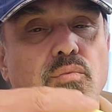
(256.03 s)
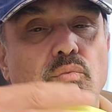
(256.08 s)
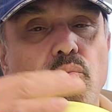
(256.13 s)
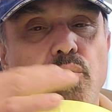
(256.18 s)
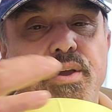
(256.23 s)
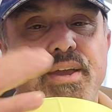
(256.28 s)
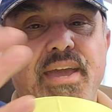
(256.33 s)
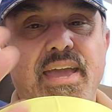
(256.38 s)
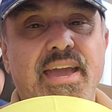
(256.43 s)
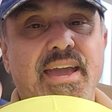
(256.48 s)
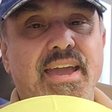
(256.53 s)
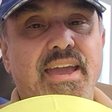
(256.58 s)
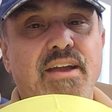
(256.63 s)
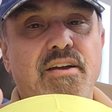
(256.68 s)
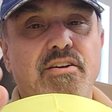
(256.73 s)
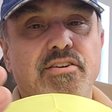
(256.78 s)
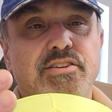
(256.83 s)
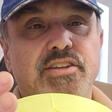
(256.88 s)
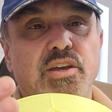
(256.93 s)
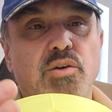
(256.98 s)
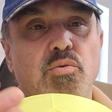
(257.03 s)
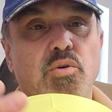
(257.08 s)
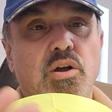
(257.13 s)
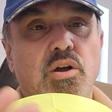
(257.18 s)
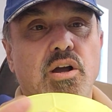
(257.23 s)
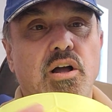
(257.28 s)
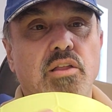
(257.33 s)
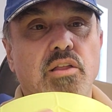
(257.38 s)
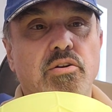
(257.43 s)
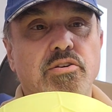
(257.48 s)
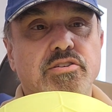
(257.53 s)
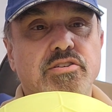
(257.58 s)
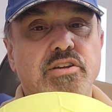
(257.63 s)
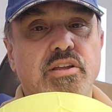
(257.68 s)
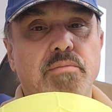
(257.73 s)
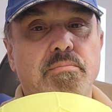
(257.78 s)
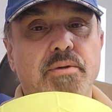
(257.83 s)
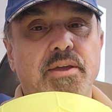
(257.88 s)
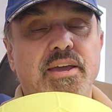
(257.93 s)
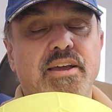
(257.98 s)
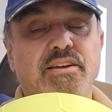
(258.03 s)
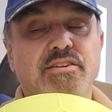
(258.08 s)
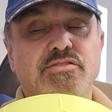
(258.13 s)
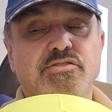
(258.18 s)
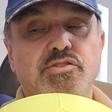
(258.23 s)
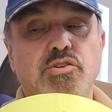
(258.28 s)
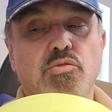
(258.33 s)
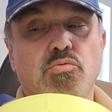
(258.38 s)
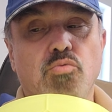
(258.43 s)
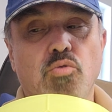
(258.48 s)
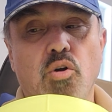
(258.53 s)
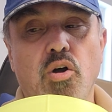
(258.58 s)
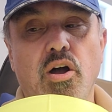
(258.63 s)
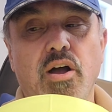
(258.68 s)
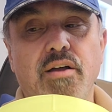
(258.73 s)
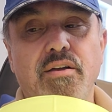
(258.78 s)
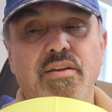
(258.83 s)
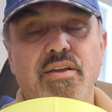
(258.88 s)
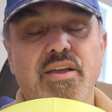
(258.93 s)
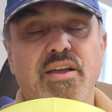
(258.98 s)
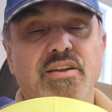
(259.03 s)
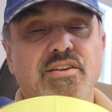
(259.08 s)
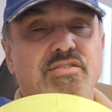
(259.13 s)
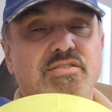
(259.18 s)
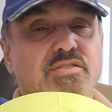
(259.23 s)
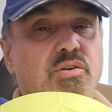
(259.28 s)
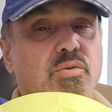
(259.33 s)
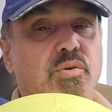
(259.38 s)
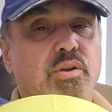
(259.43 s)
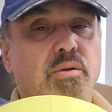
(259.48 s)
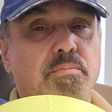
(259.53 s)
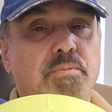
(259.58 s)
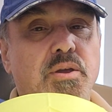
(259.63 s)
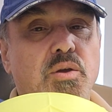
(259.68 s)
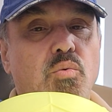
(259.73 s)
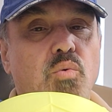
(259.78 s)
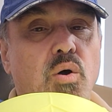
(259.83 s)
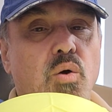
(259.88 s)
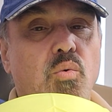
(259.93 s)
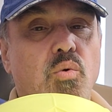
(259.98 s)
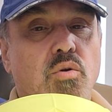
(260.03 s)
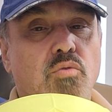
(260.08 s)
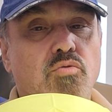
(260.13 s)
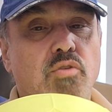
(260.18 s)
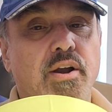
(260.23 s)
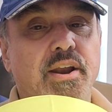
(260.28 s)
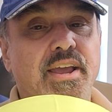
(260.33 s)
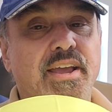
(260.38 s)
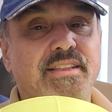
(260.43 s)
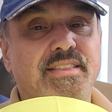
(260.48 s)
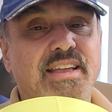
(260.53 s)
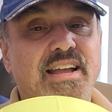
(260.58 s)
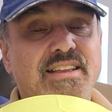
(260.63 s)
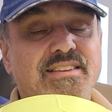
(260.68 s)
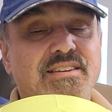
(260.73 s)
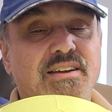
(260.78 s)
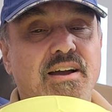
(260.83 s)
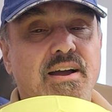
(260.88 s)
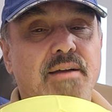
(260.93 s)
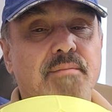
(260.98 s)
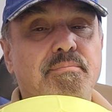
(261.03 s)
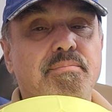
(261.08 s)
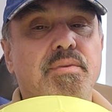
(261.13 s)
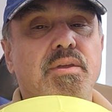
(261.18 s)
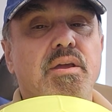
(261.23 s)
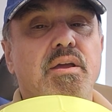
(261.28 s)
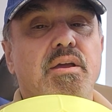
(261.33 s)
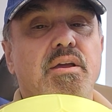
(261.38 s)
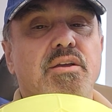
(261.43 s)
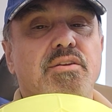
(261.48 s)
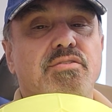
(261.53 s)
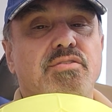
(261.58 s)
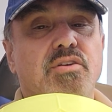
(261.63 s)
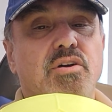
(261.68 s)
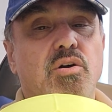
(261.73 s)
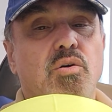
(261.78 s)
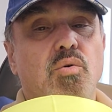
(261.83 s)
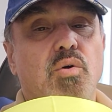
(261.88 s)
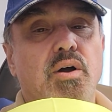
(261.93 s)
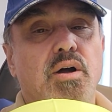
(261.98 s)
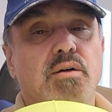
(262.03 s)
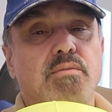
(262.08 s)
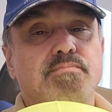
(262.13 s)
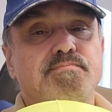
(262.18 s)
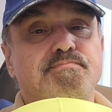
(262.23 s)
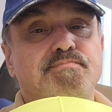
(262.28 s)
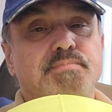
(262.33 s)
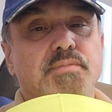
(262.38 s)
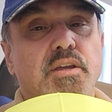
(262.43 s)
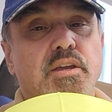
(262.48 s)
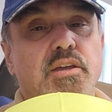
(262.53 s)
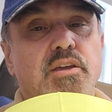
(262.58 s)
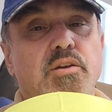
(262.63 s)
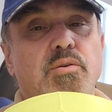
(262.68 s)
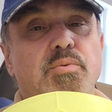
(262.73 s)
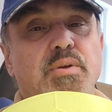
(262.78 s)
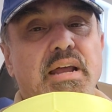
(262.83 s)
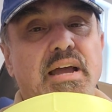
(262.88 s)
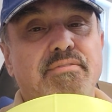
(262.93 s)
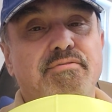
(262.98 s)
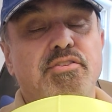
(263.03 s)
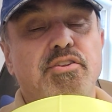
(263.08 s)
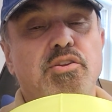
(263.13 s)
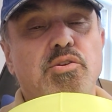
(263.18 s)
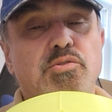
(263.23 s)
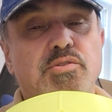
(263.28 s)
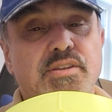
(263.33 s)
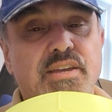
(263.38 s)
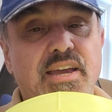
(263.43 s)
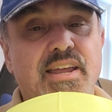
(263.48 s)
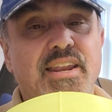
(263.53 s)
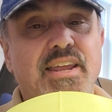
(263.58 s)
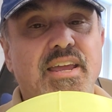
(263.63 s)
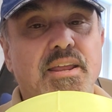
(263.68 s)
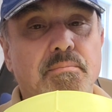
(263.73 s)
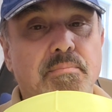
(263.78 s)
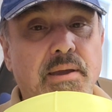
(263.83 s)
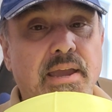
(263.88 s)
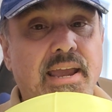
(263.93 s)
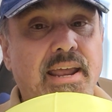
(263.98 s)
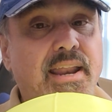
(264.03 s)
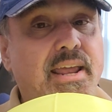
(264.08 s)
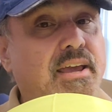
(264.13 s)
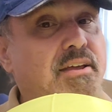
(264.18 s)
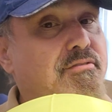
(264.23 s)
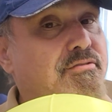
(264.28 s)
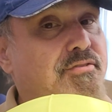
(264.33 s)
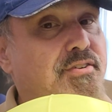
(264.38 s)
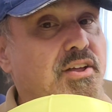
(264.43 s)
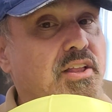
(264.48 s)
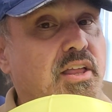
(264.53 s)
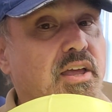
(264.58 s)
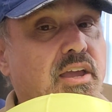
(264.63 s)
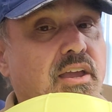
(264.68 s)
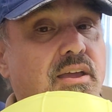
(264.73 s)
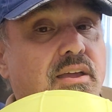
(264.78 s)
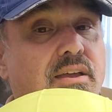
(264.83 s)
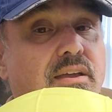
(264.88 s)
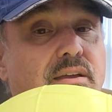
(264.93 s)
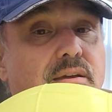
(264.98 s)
We can't guarantee what color it's going to be because they're raw, so it'll be what we're running at that time. So you would have to do sanding and painting and filling,